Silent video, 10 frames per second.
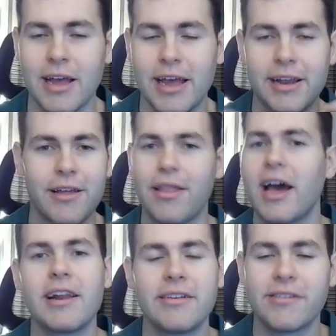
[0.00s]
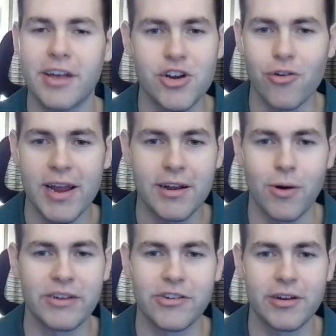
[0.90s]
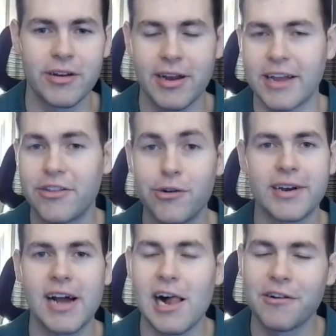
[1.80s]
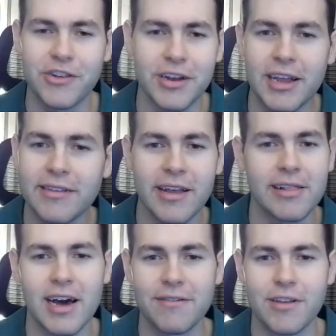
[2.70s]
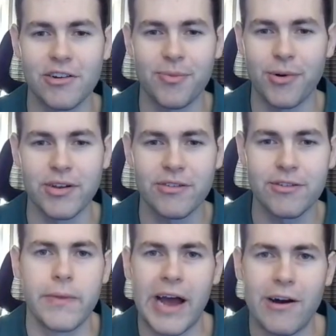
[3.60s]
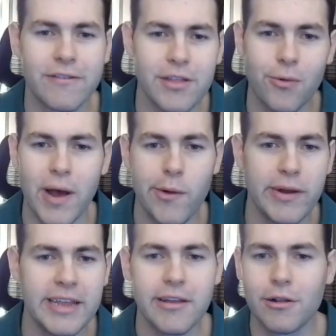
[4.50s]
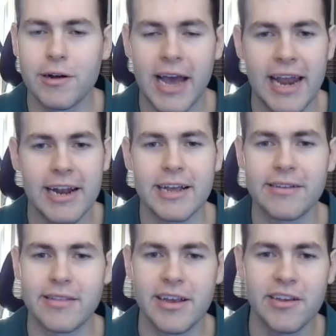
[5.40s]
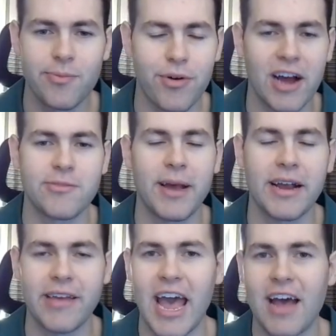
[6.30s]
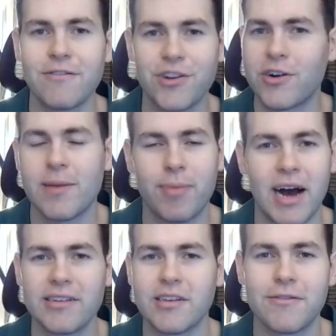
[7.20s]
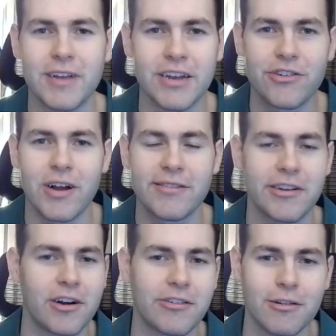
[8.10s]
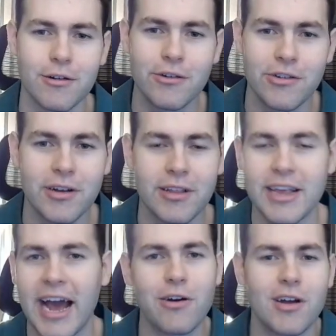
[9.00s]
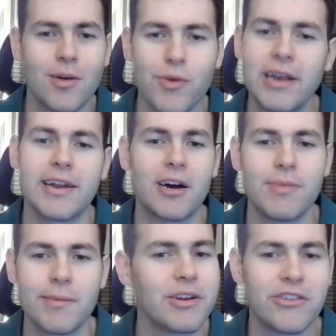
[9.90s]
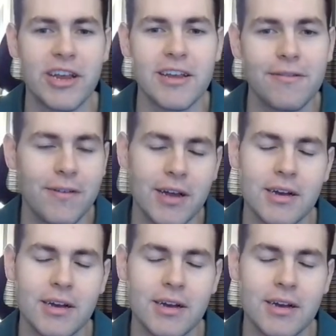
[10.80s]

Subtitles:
And that is a great question, and I do acknowledge it is a lot of touch points. However, the way we need to look at it is these prospects have shown a positive interest in our solution and the outcome we can help them achieve.